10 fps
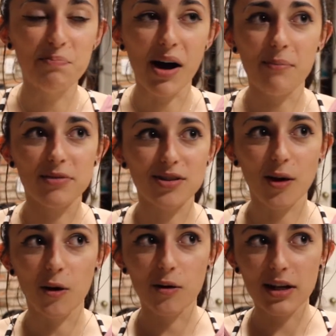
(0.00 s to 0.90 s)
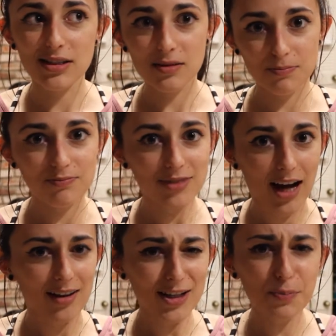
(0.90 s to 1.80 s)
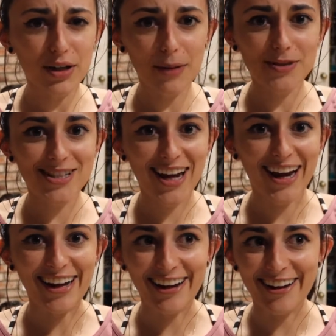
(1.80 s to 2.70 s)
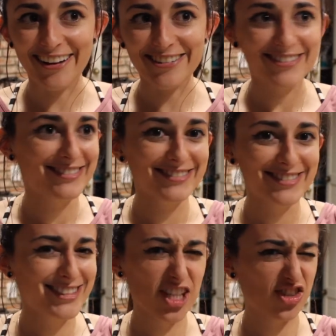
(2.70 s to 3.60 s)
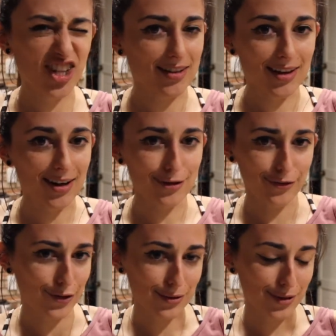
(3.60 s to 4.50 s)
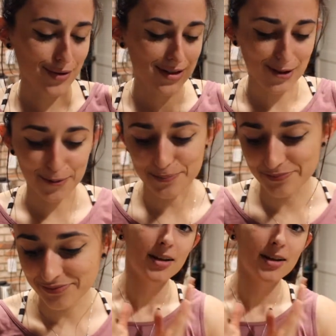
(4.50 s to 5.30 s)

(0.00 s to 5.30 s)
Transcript: But so it's pretty up to date. And just check that out if you really want to.